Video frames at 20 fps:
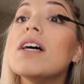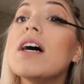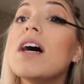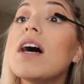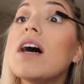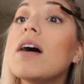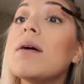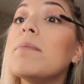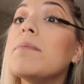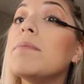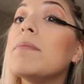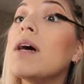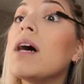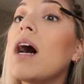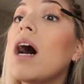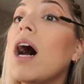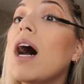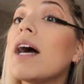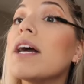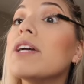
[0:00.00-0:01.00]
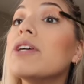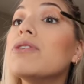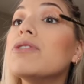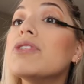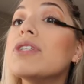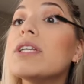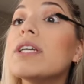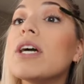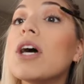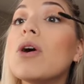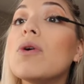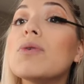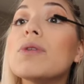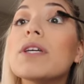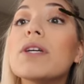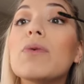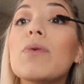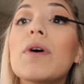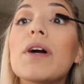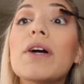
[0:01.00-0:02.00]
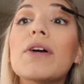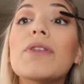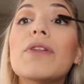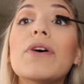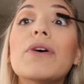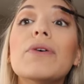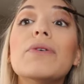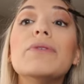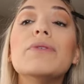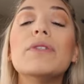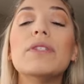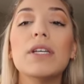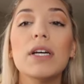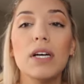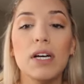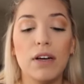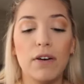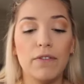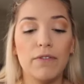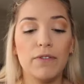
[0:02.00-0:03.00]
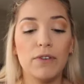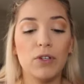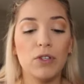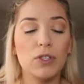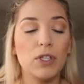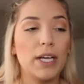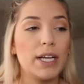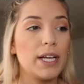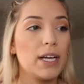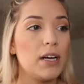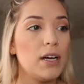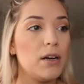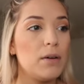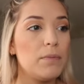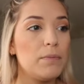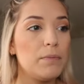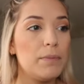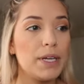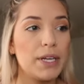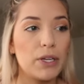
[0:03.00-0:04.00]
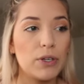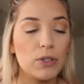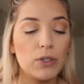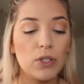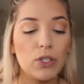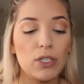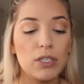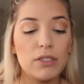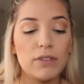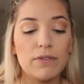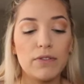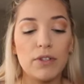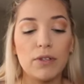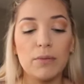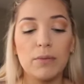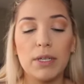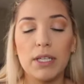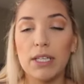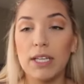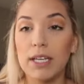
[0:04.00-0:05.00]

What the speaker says: I usually only wear those for like bigger looks for me.